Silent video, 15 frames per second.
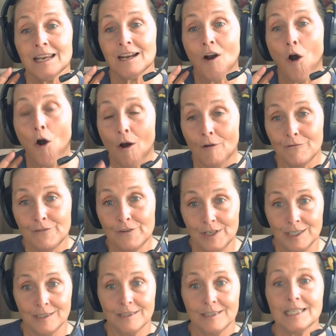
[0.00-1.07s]

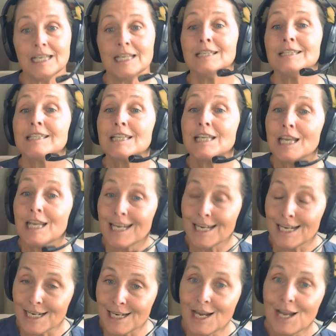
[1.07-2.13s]
Confidence is
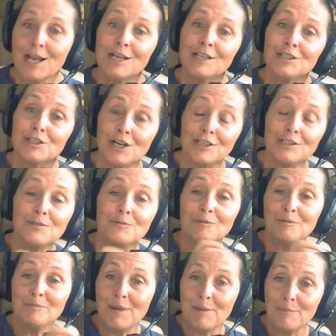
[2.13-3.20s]
key. Just
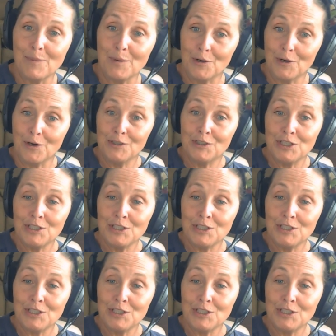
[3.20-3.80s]
remember